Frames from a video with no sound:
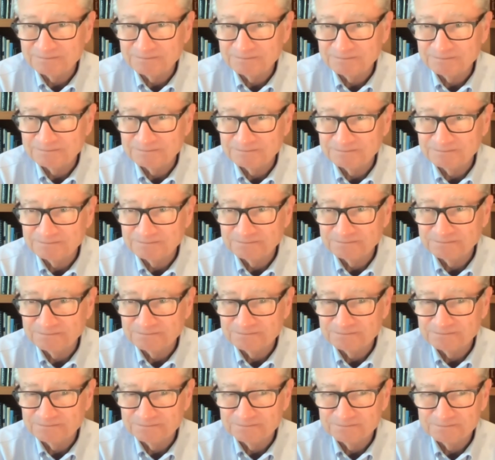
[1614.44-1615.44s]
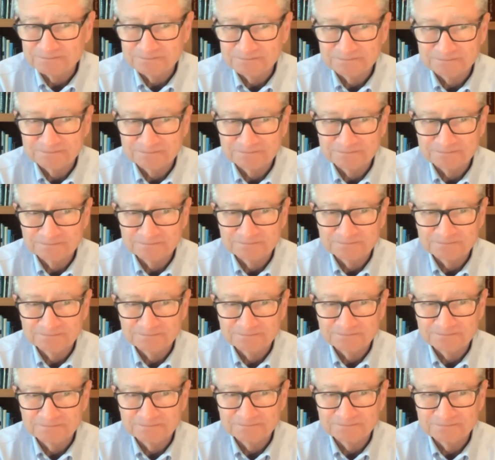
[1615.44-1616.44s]

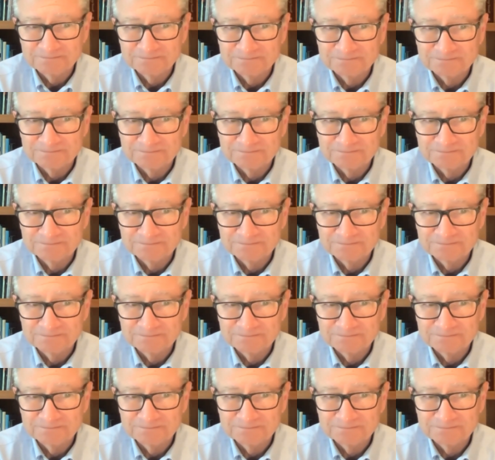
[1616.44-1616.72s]
(silence)